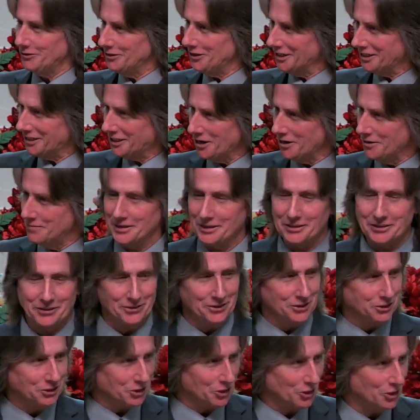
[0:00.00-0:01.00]
They come into the
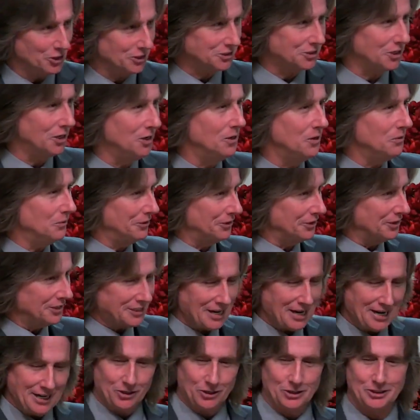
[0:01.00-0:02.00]
church with a
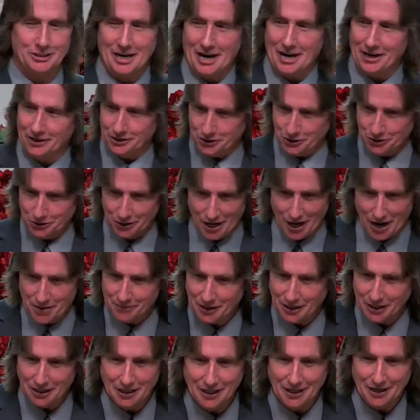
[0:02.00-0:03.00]
taker's attitude. I'm
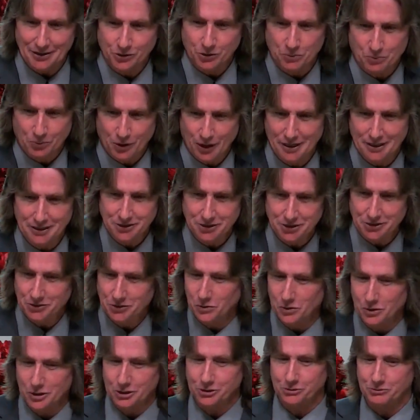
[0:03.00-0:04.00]
going to let the praise and the
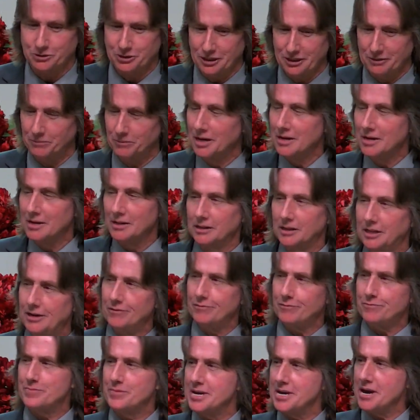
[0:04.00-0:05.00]
worship team lift
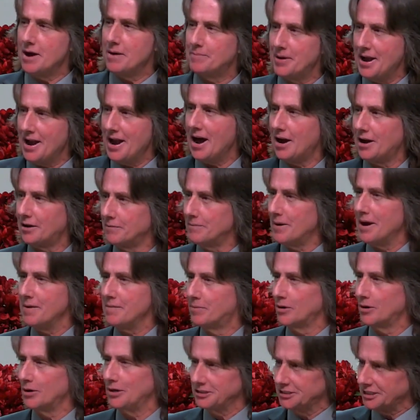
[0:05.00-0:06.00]
me up and out of my
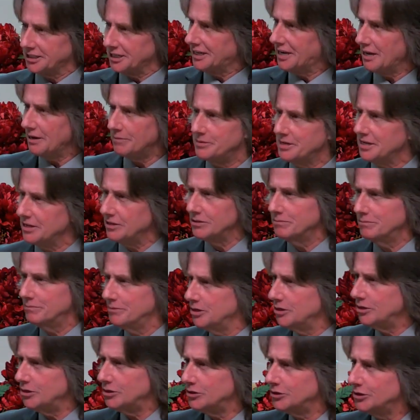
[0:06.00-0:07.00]
burdens and get me in the
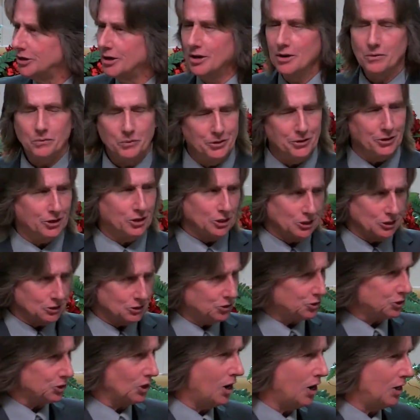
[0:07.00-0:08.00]
mood with a good
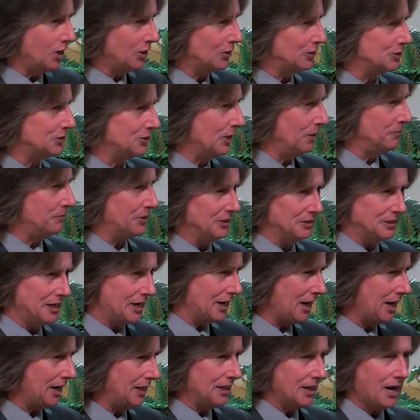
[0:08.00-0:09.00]
song or something that
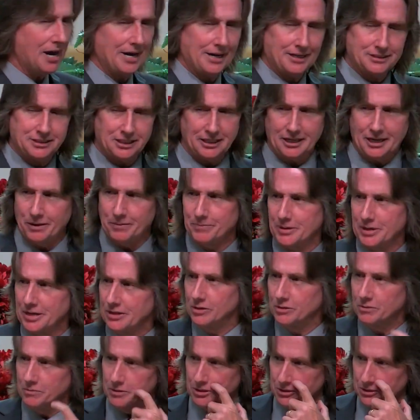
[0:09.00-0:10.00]
I like to get me in the
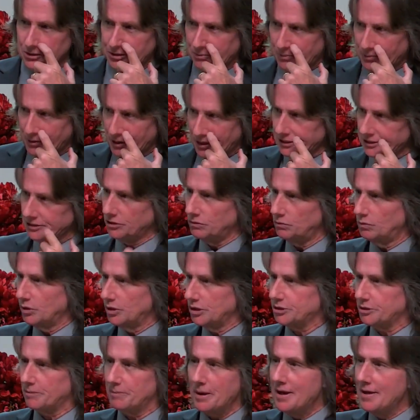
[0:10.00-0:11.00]
mood to praise and
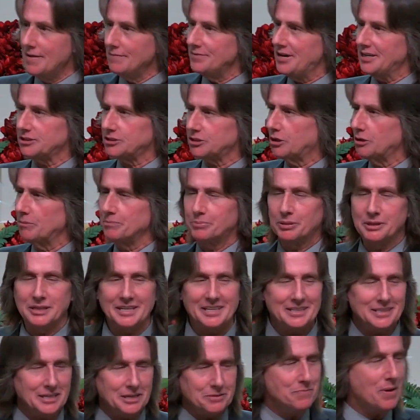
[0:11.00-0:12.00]
worship. That's
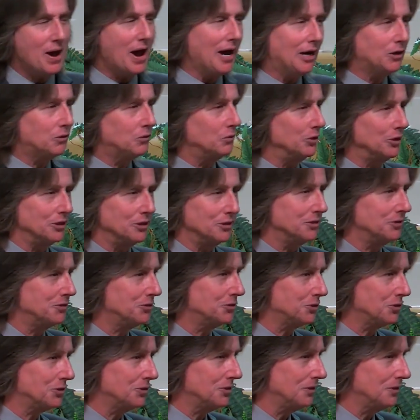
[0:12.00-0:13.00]
completely backwards.